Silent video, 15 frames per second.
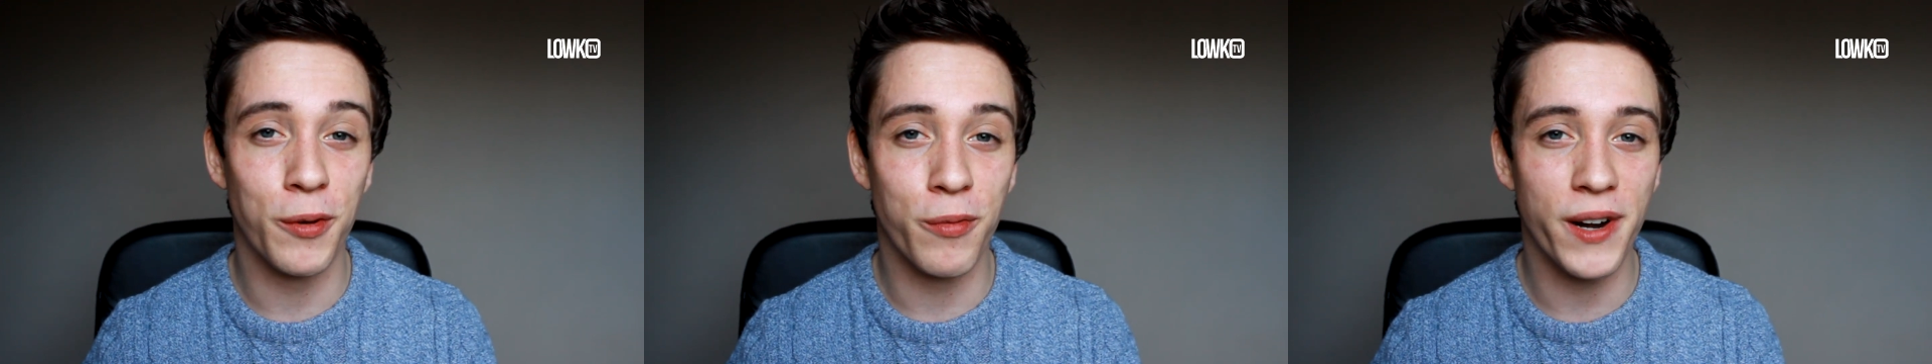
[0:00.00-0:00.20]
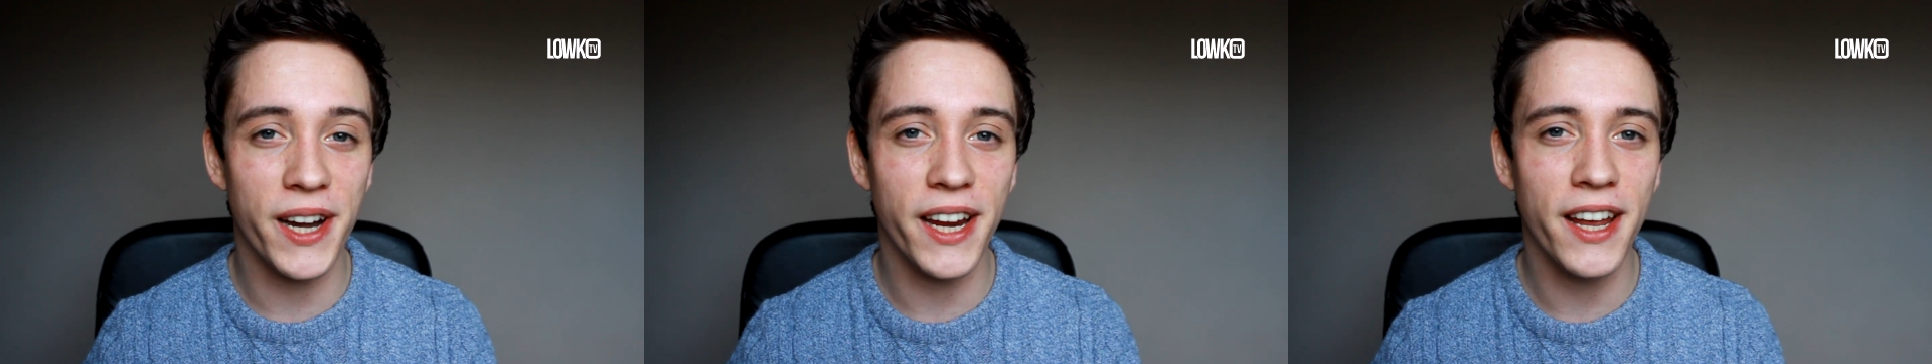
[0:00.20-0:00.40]

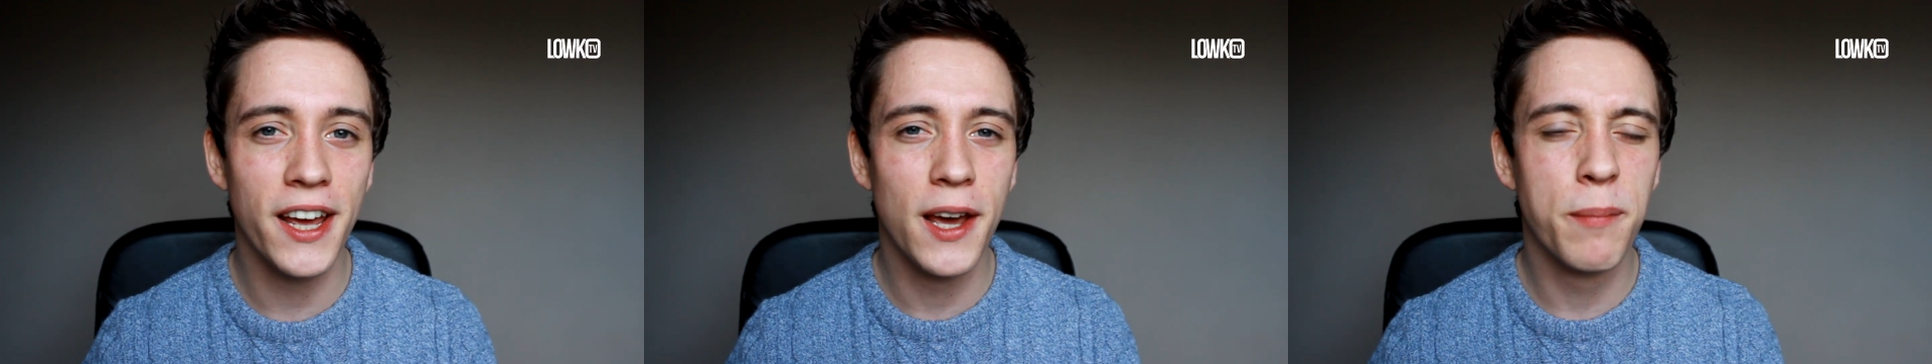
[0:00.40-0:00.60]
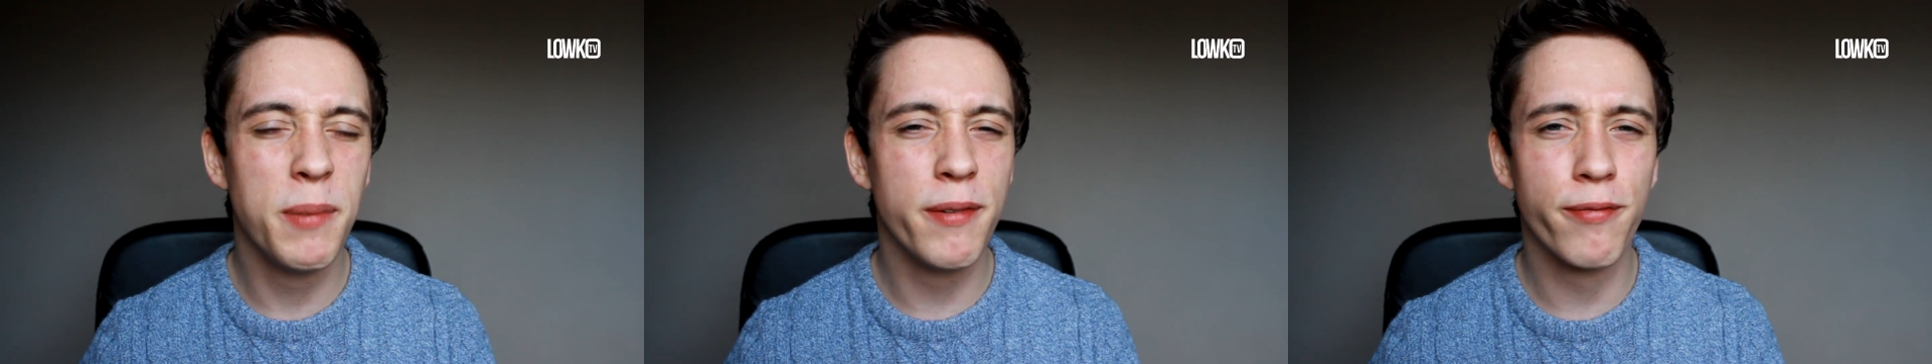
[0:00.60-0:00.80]
already
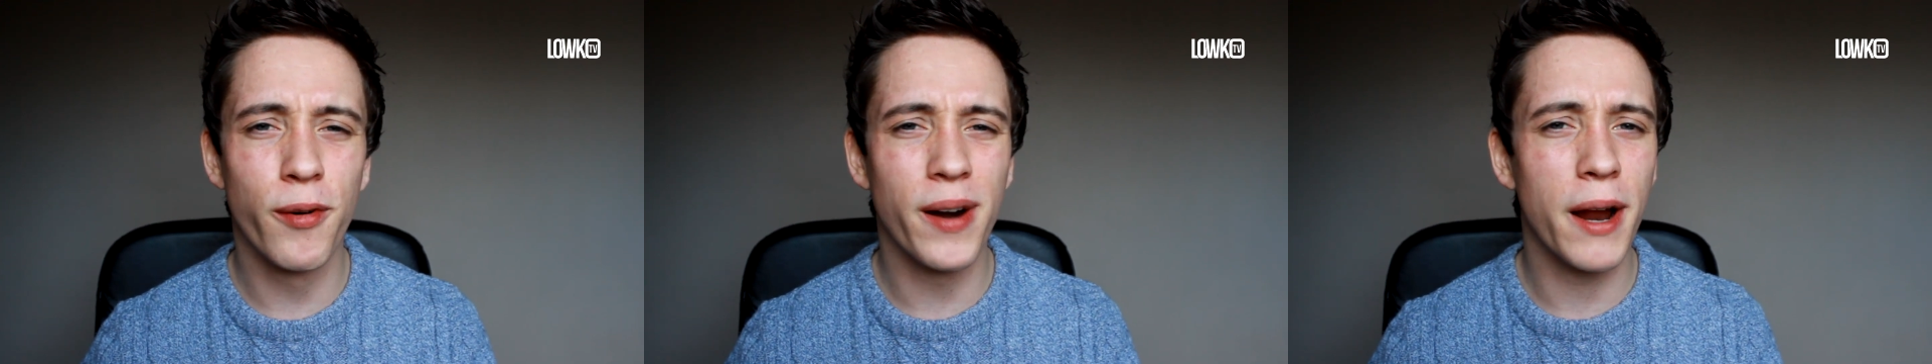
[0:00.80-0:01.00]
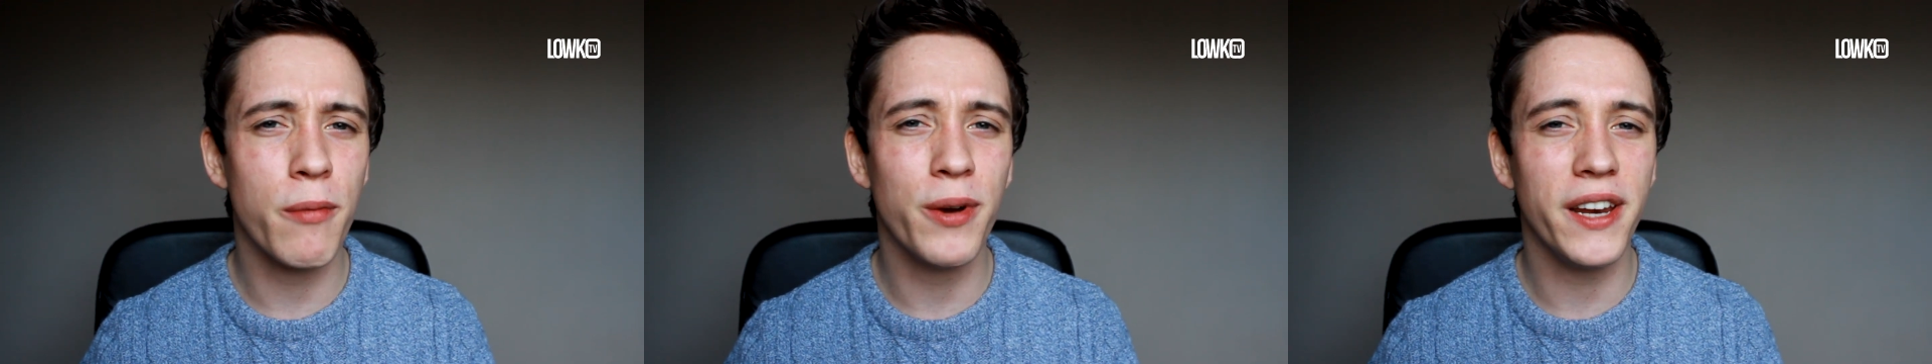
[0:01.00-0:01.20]

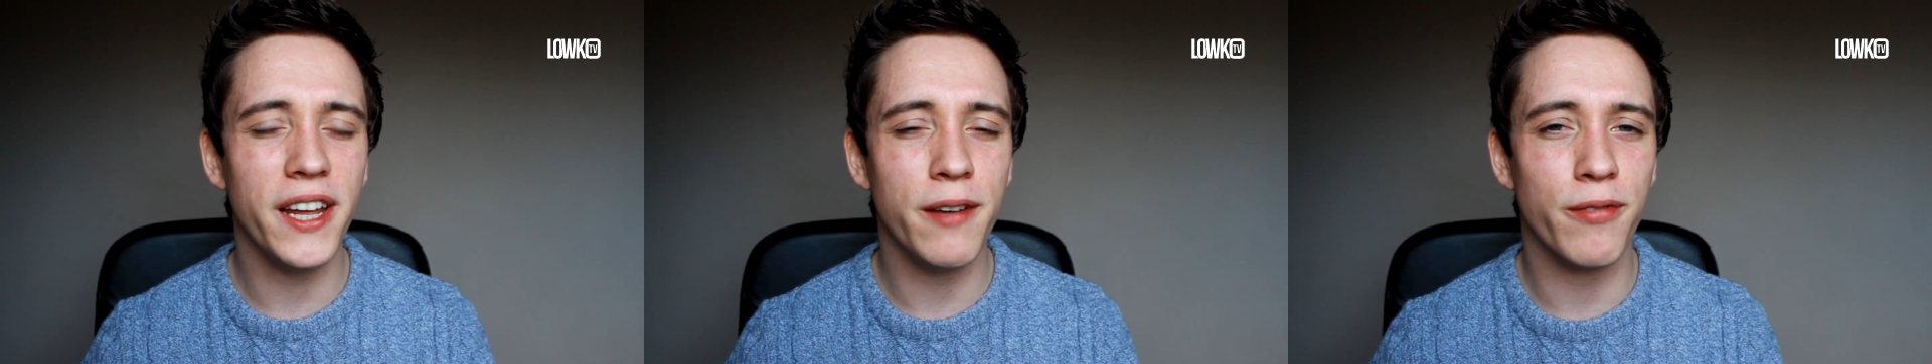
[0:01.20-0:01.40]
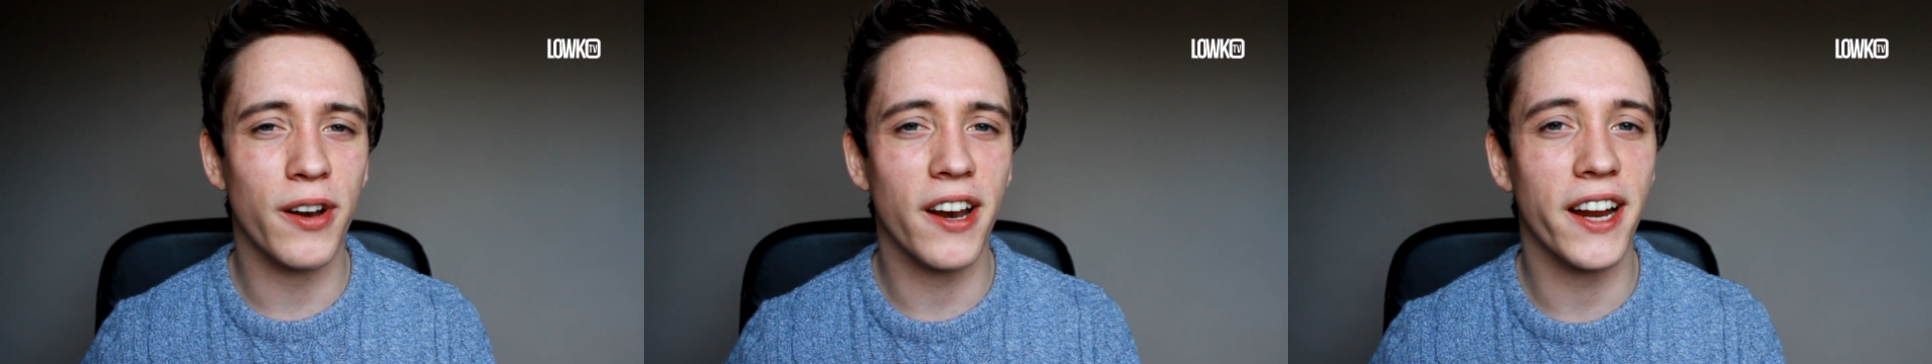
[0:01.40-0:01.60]
before I would
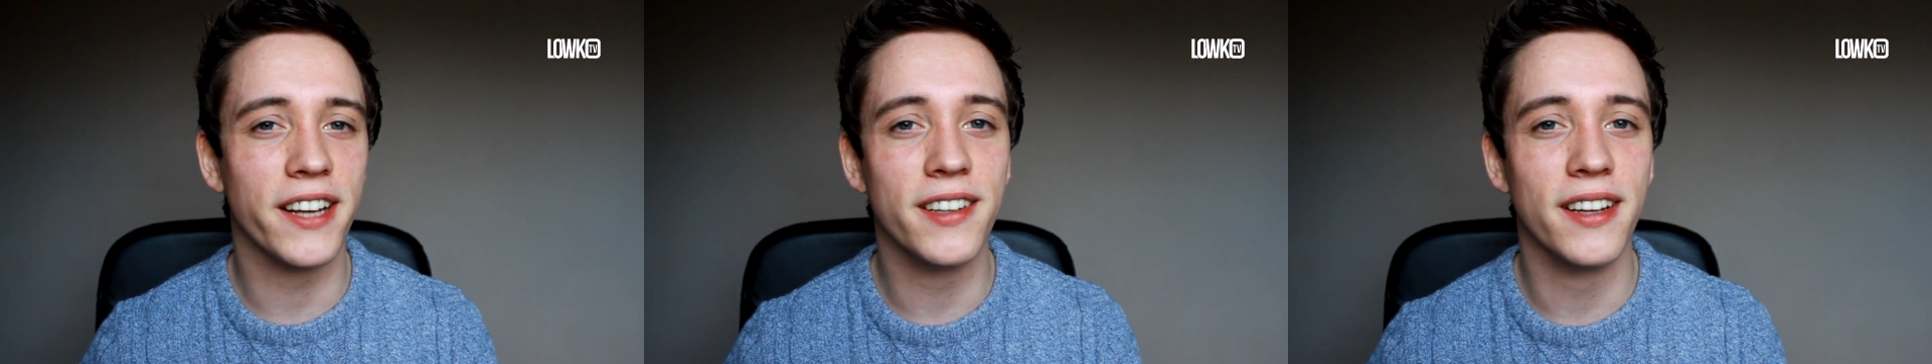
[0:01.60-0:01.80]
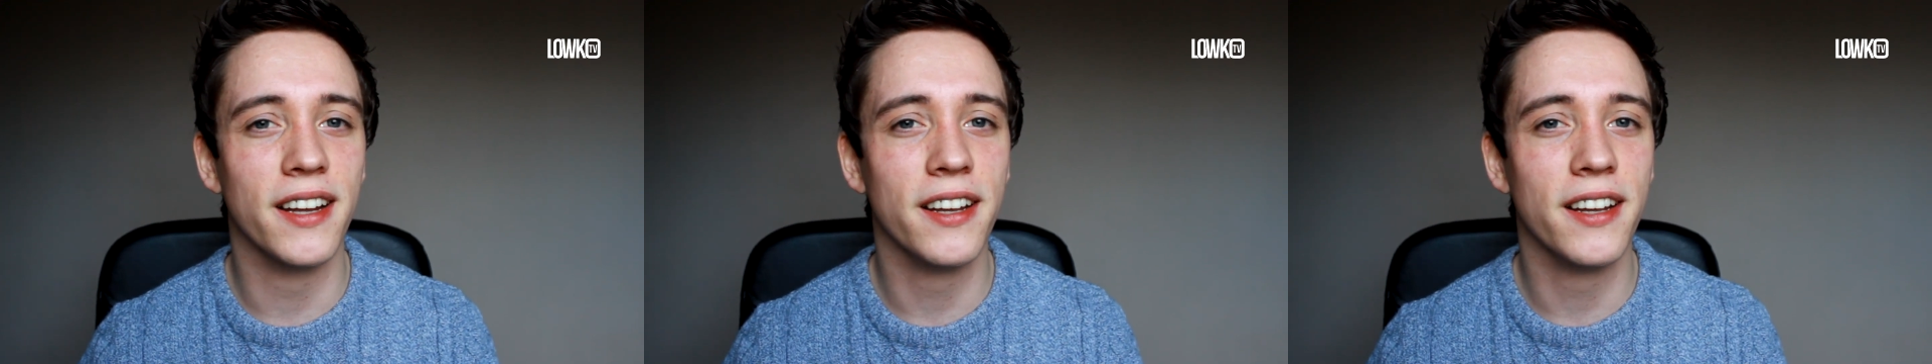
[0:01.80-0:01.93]
even, like,